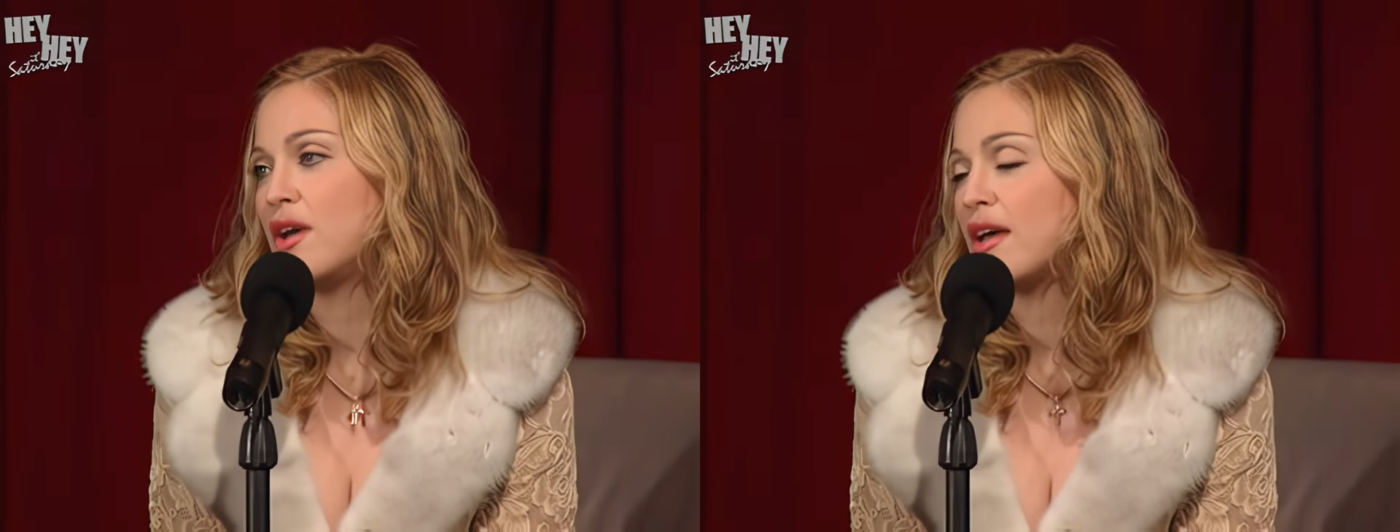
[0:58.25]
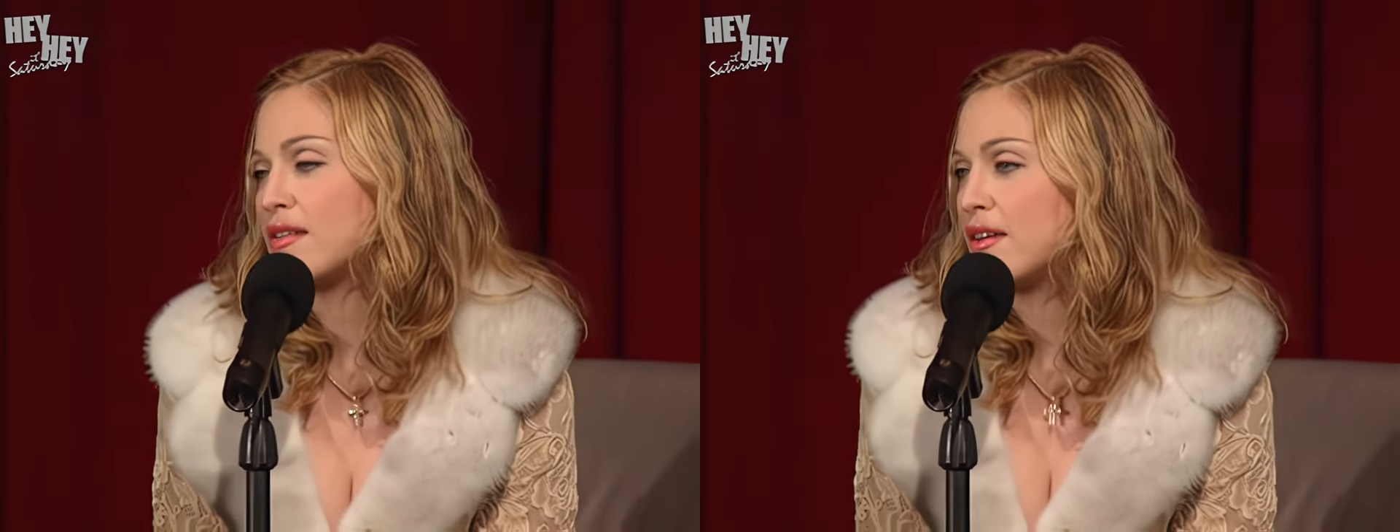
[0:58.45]
you
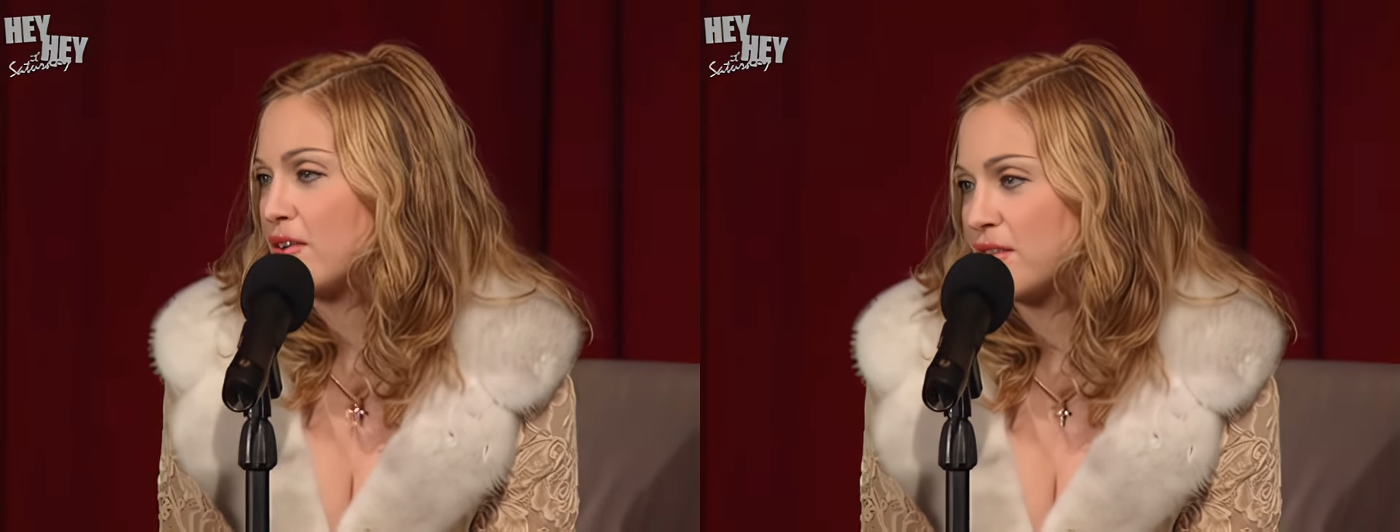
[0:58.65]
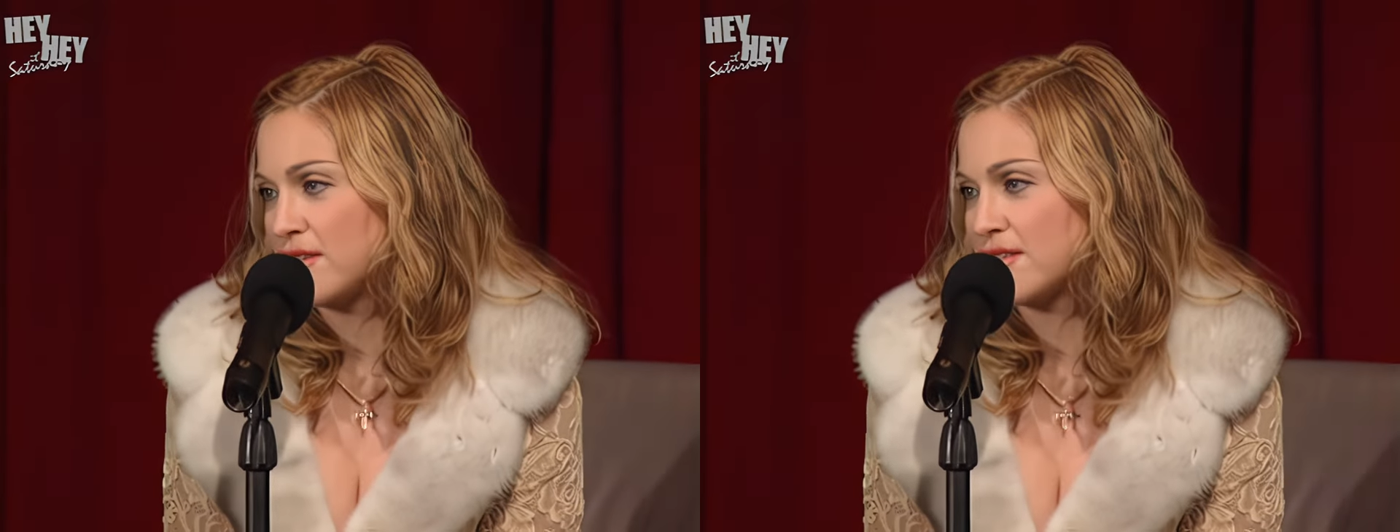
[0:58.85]
get
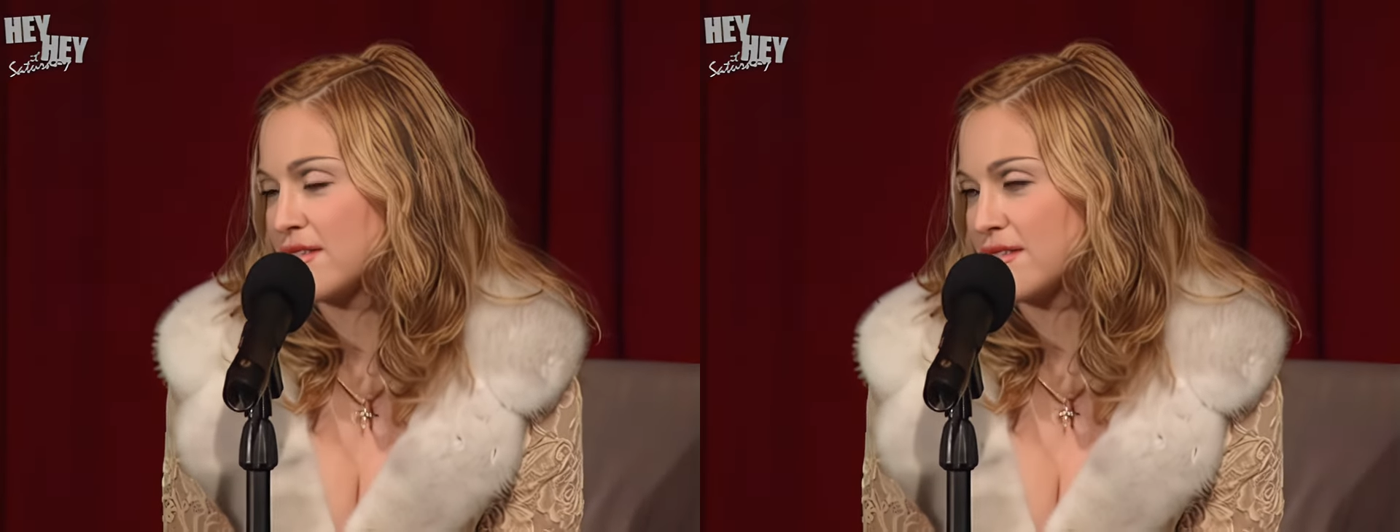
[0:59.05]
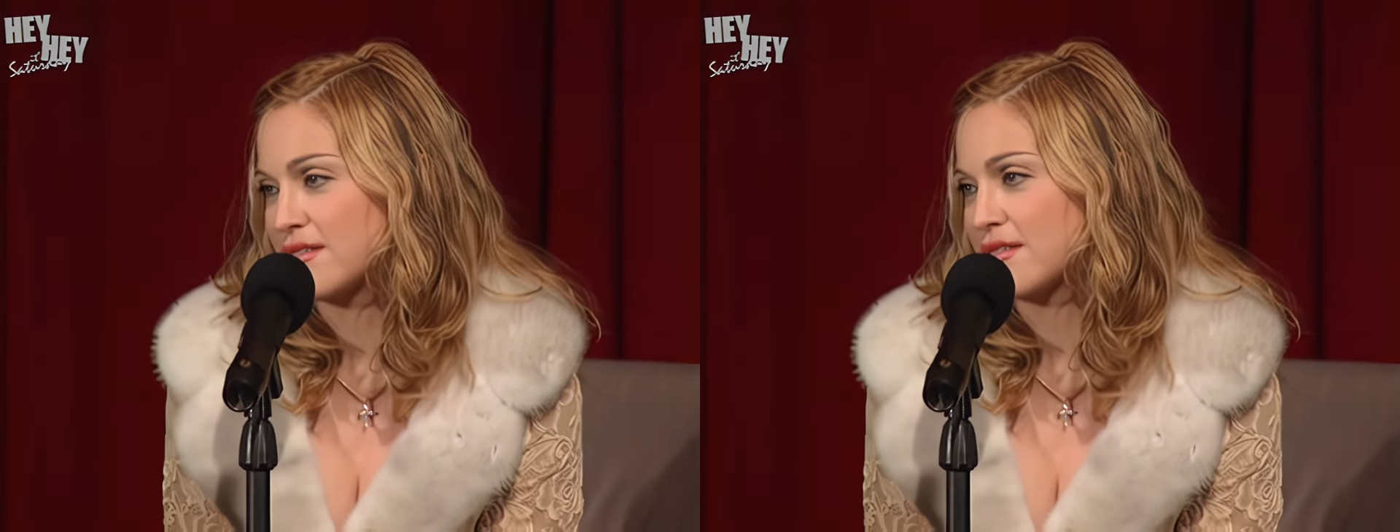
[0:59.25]
there and
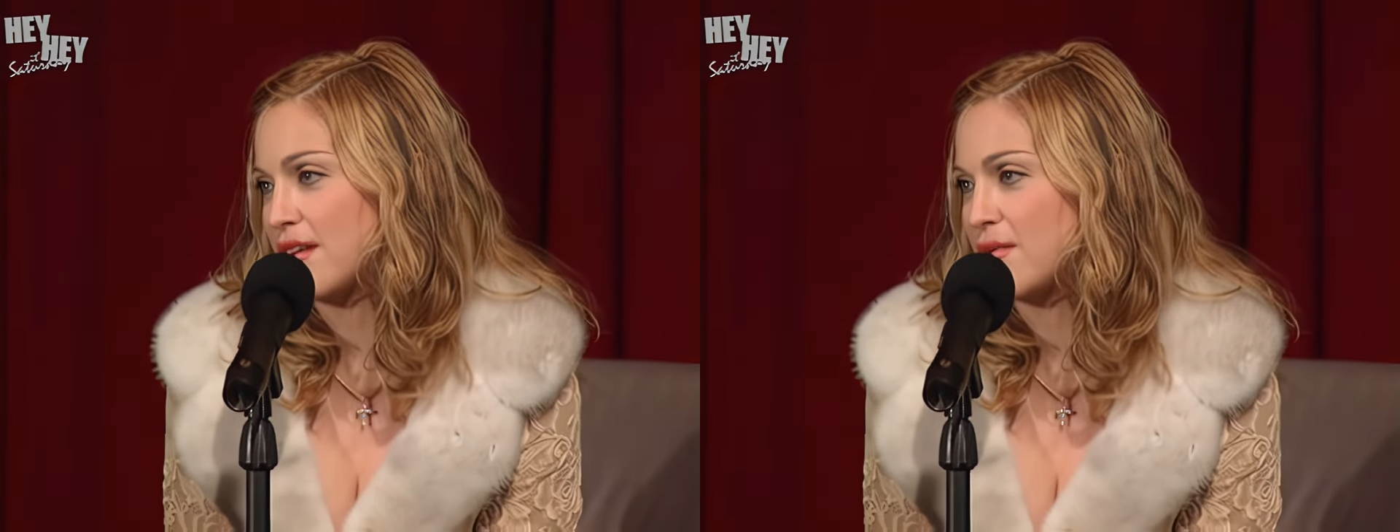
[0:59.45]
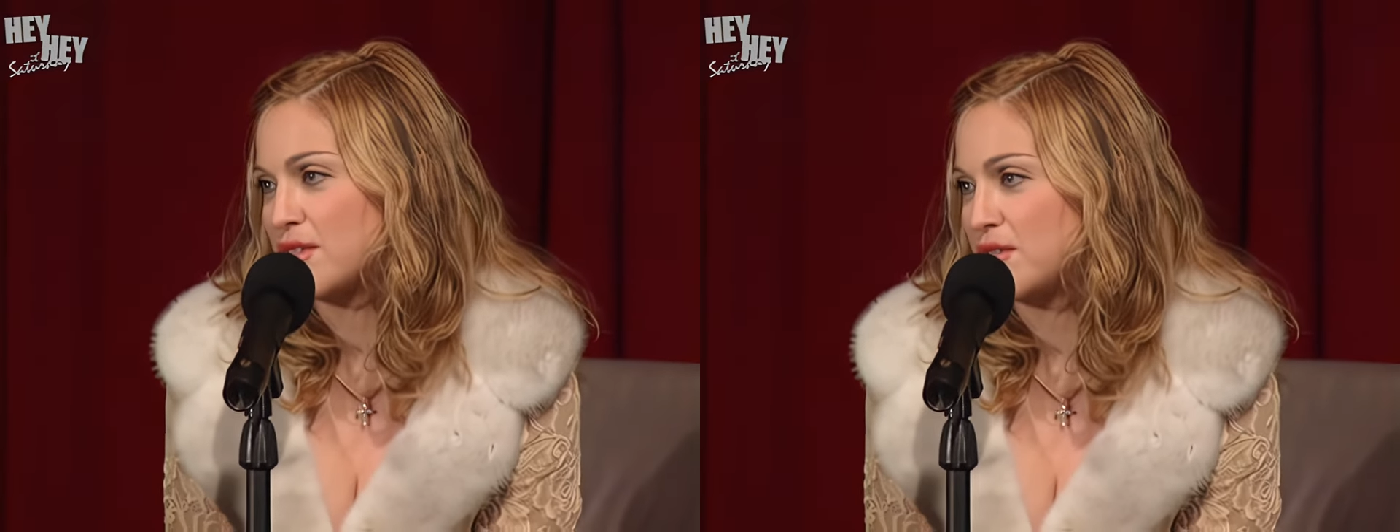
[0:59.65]
it's not what